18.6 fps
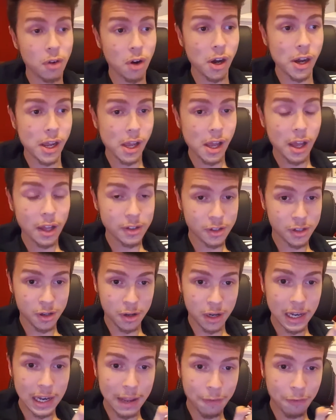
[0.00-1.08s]
right to
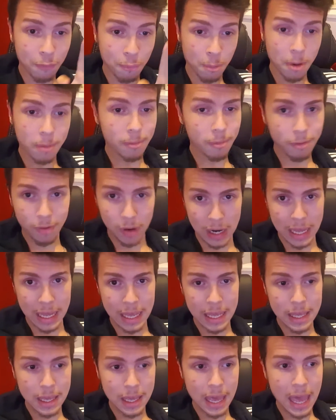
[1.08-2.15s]
live
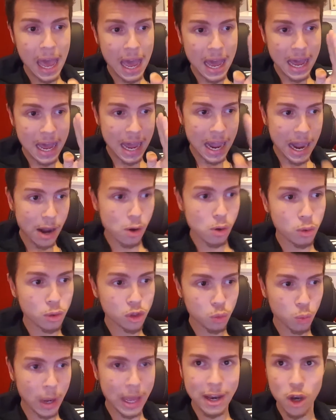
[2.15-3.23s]
monthly at a house
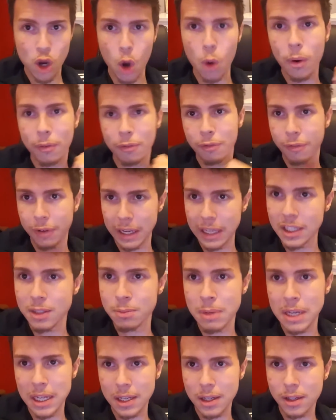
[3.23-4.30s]
where no one feeds
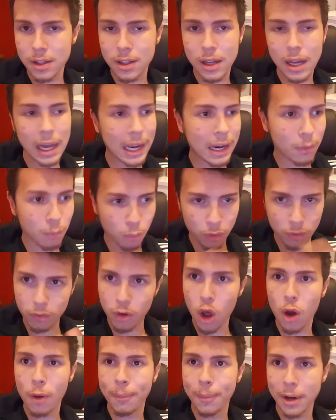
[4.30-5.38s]
me and with
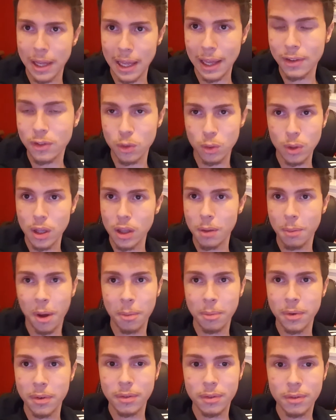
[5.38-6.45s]
no money at all at the
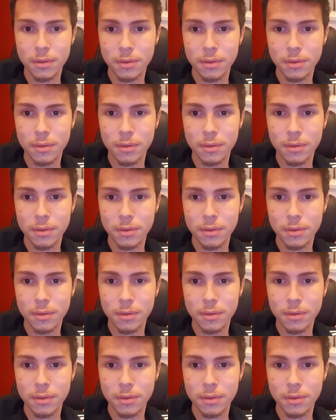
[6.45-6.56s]
moment.